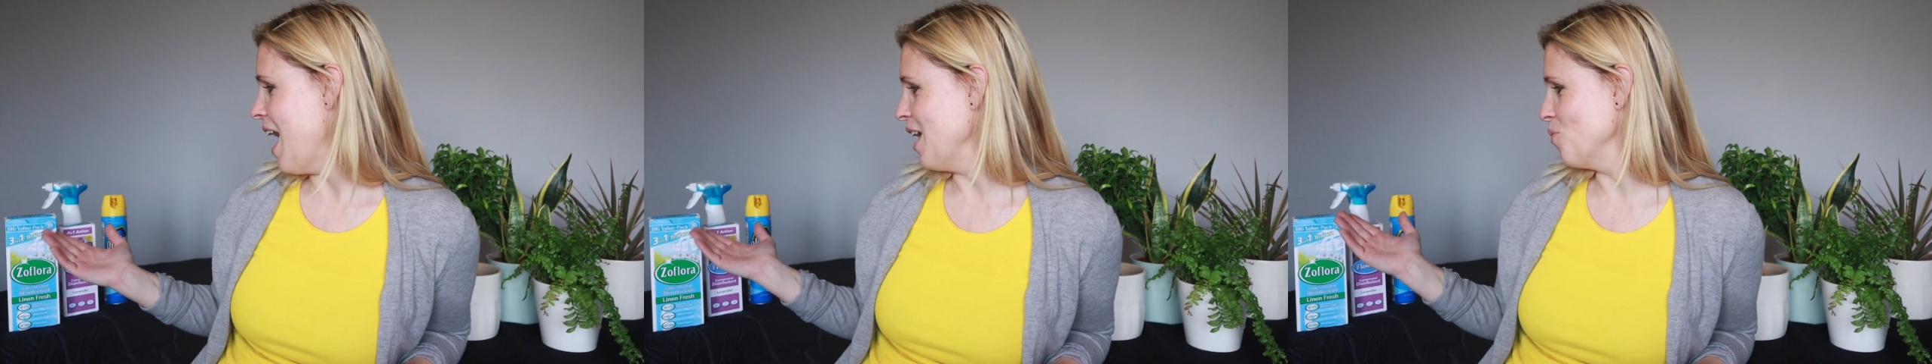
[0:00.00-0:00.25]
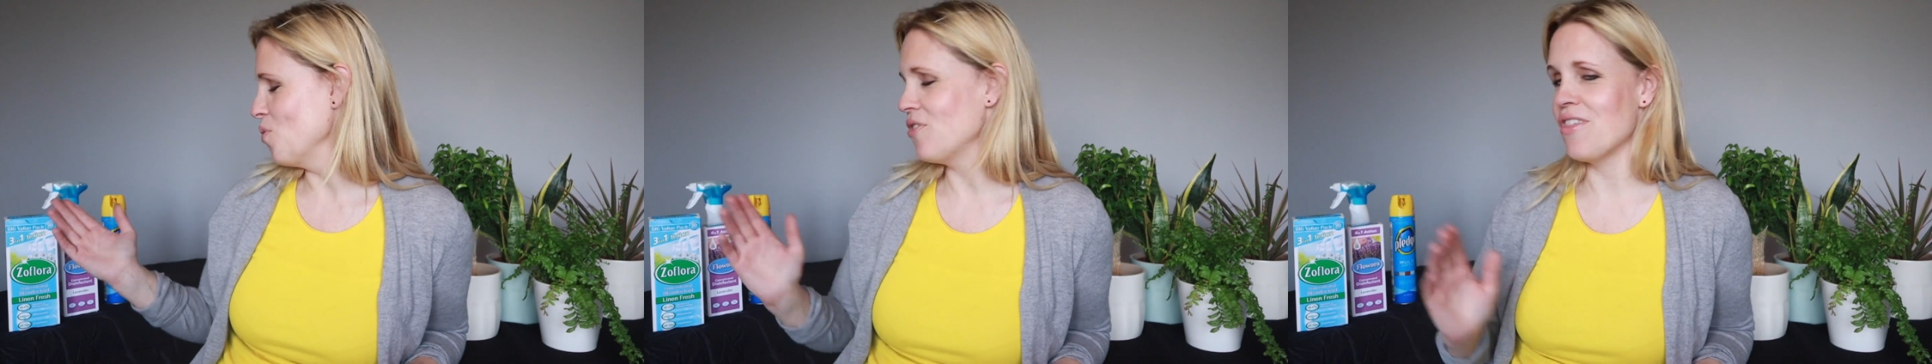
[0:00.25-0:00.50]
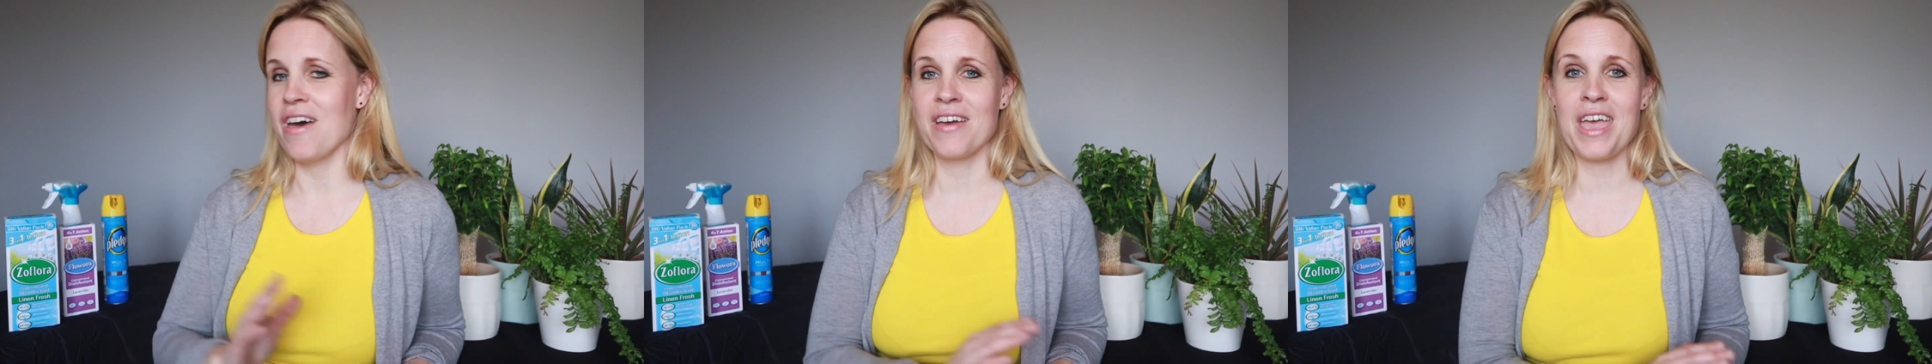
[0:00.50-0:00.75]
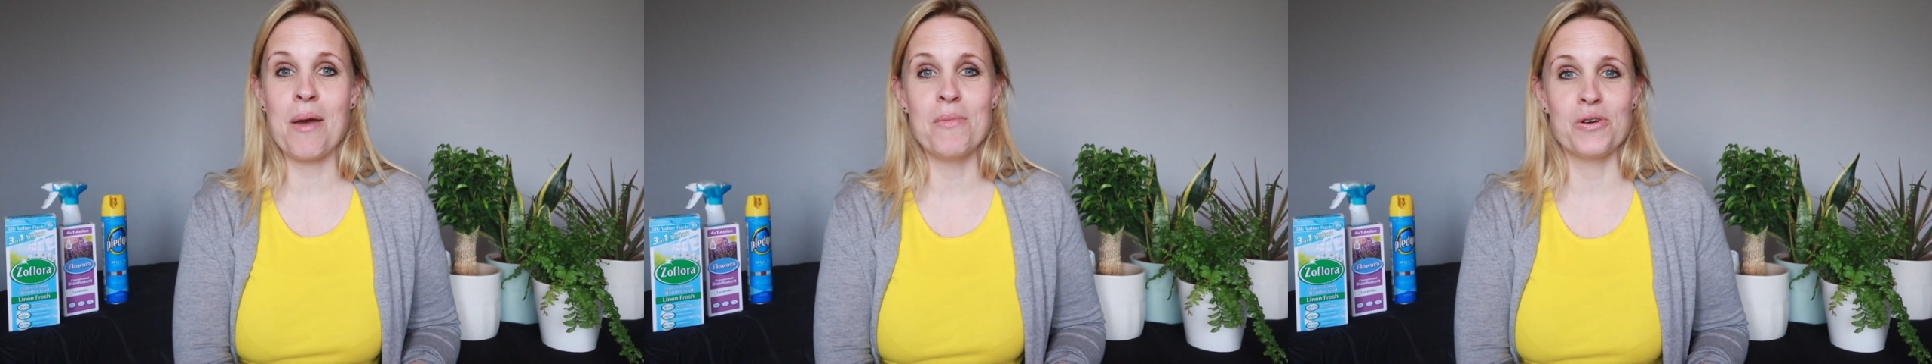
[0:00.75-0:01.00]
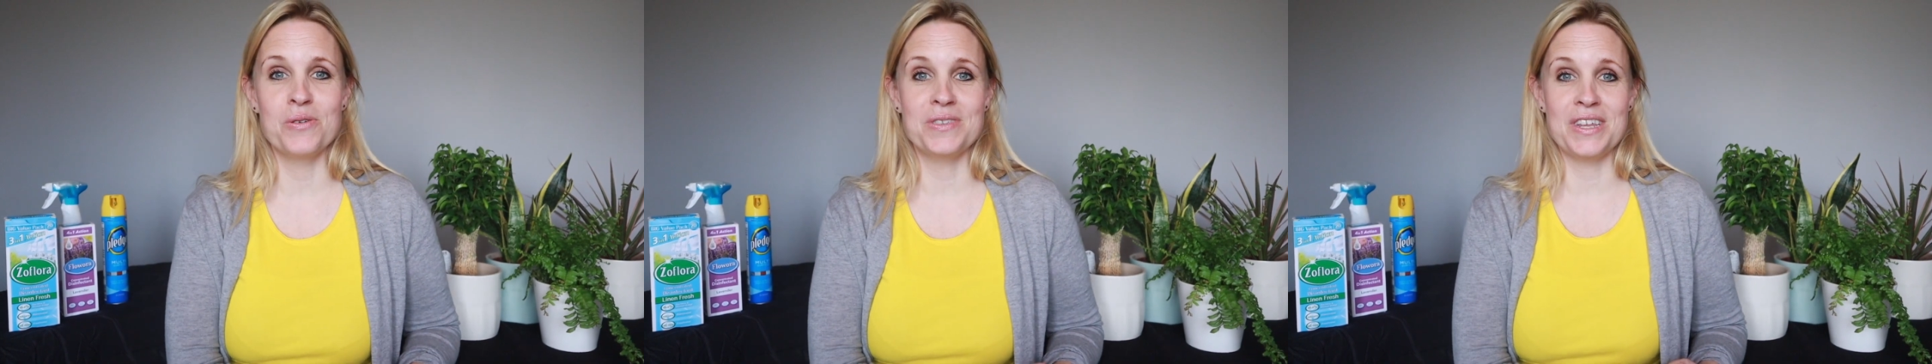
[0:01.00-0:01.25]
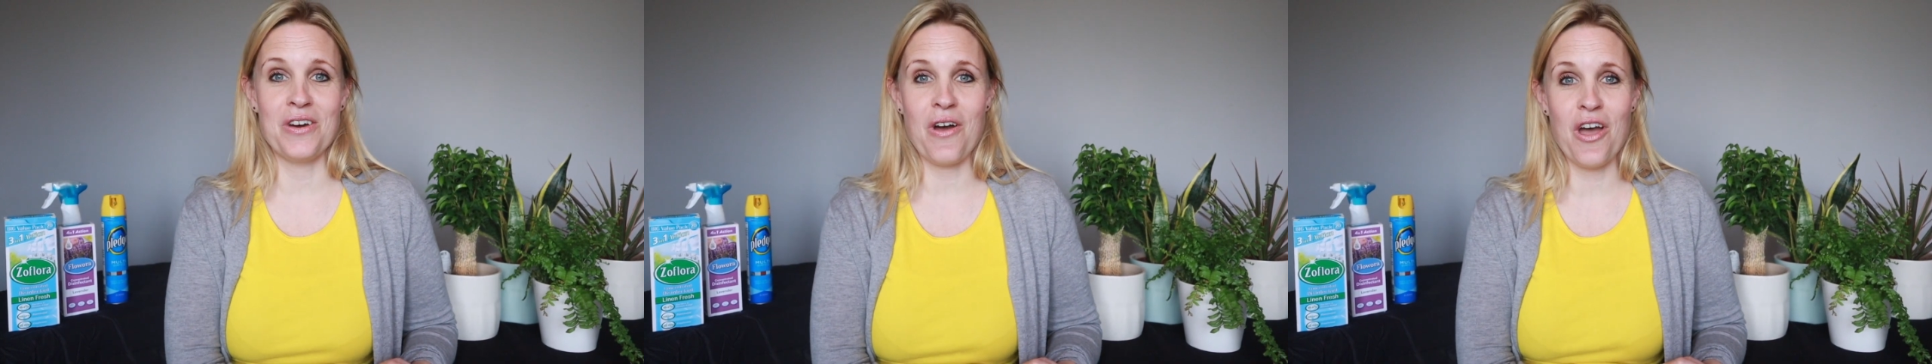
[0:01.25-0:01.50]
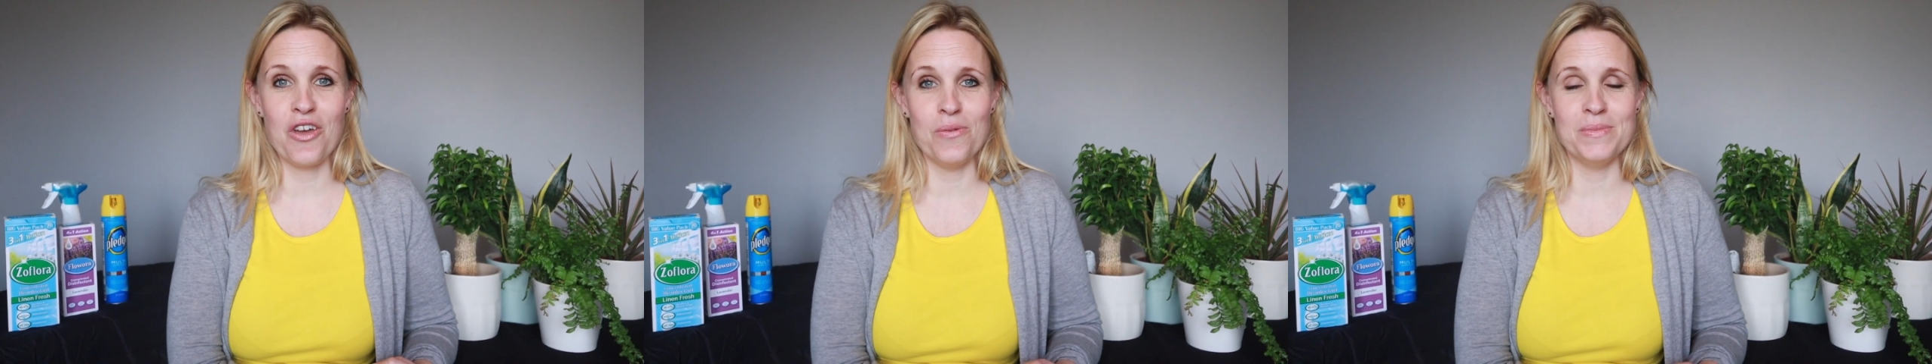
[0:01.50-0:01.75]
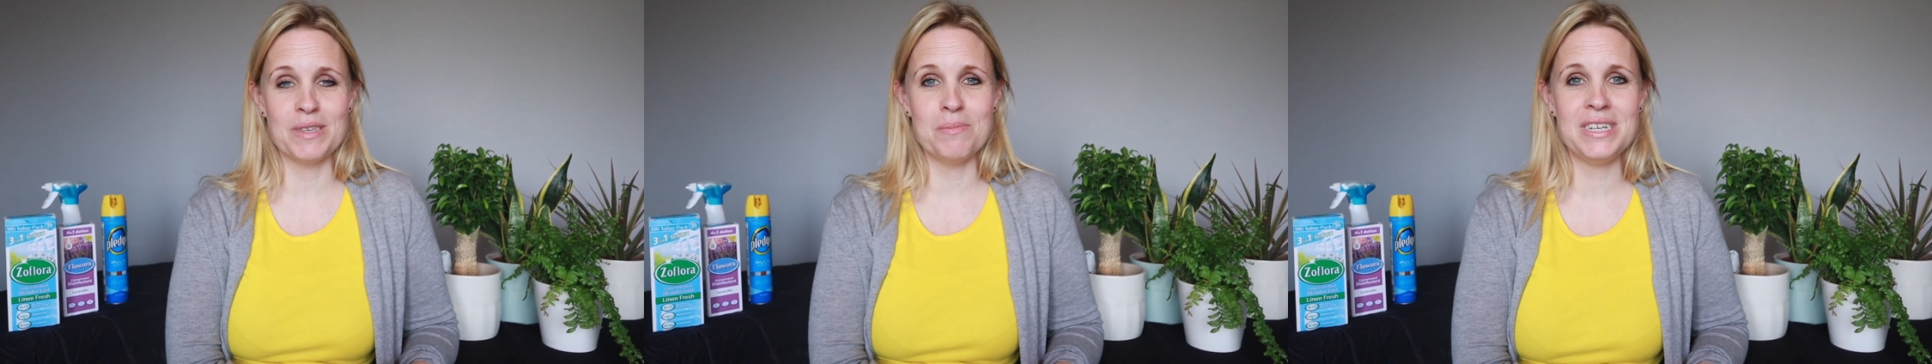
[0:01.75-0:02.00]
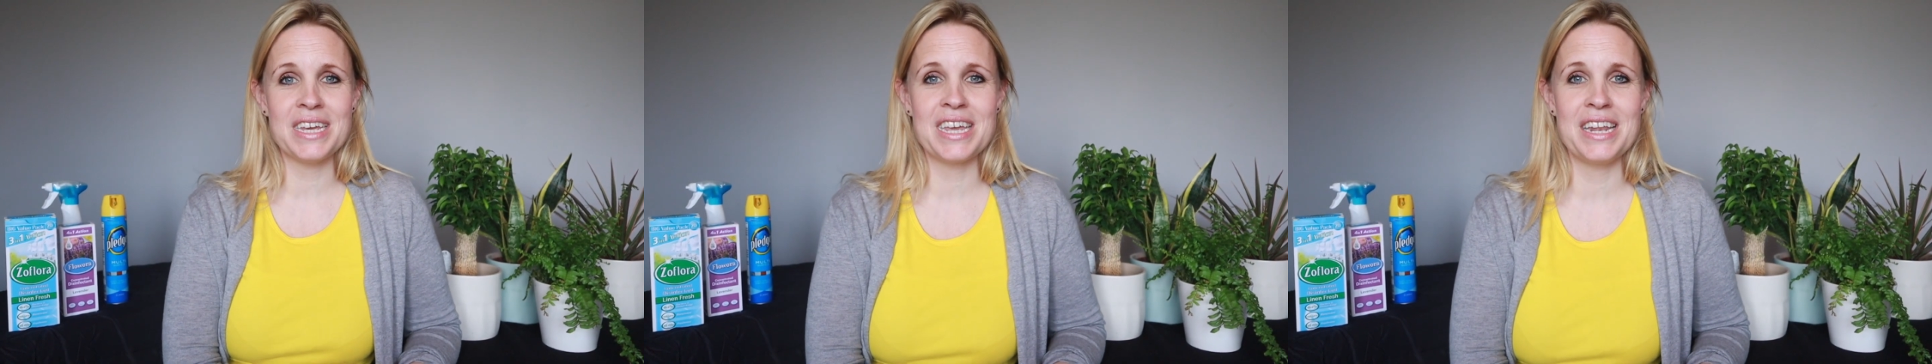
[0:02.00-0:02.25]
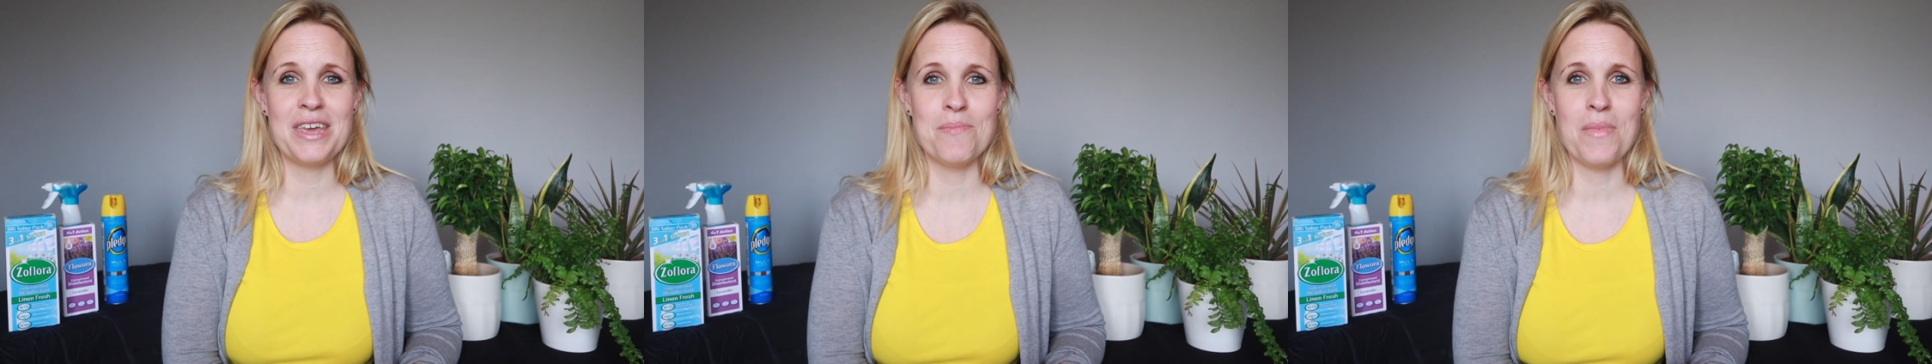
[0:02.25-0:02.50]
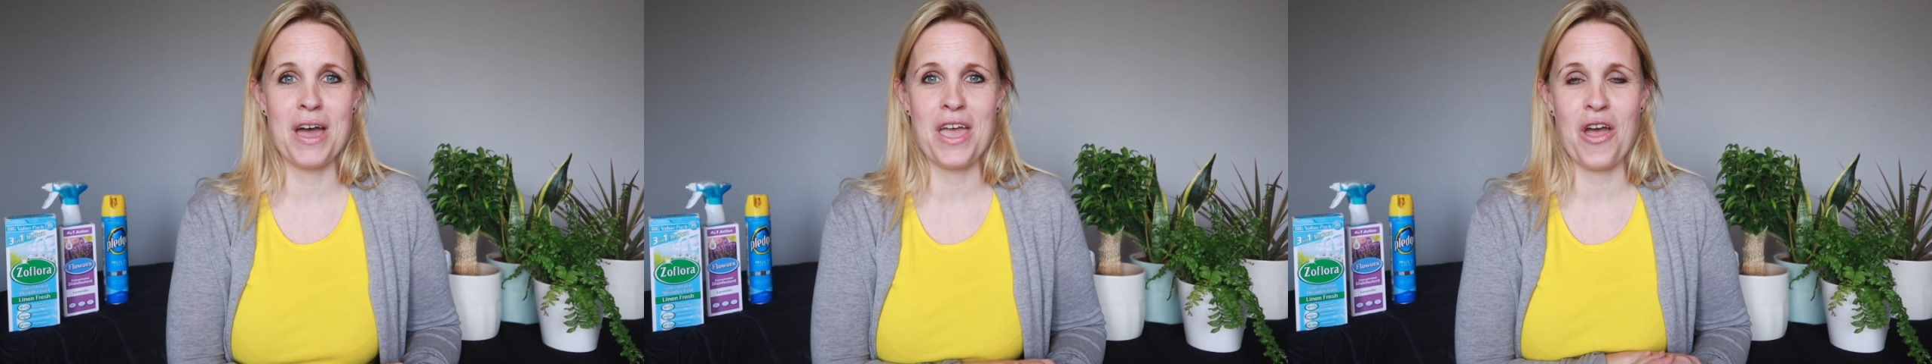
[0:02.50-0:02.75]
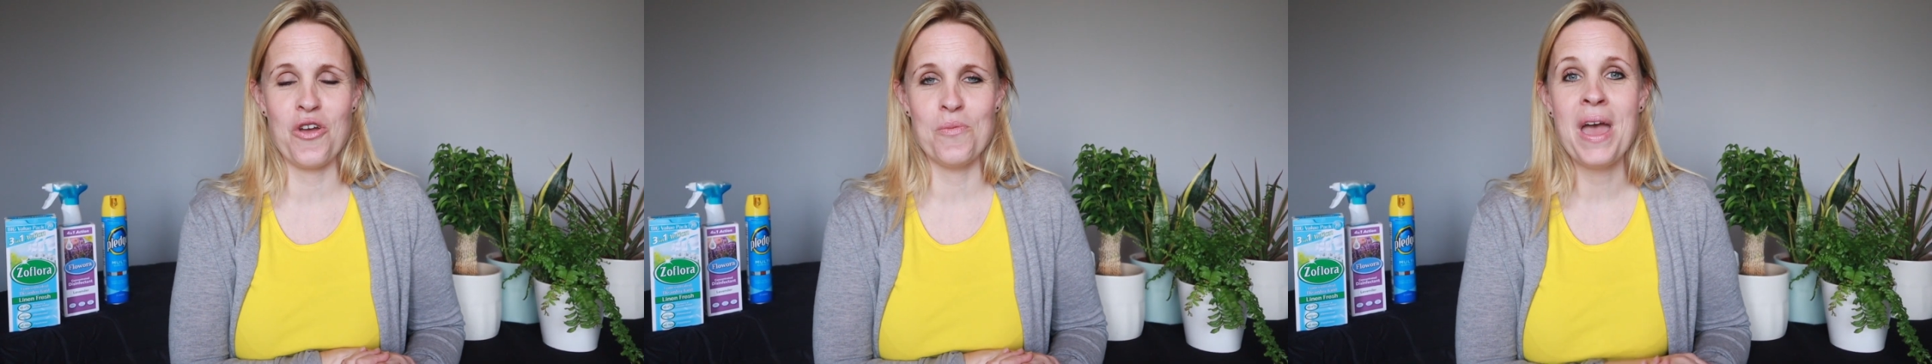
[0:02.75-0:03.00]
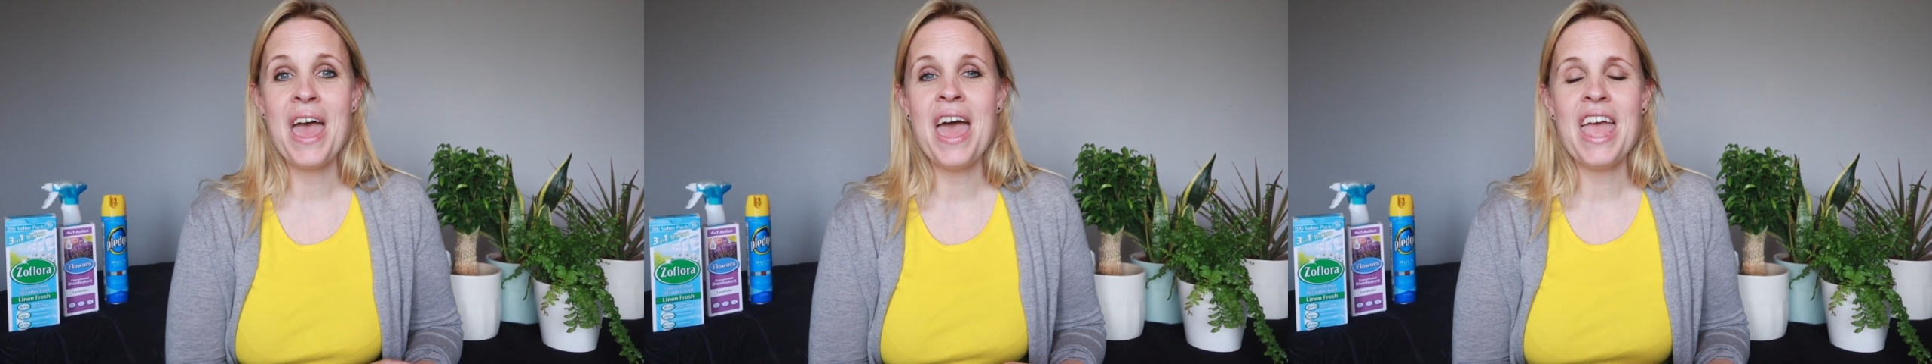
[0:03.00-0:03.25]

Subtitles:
and with chemicals in our homes, and particularly in my home.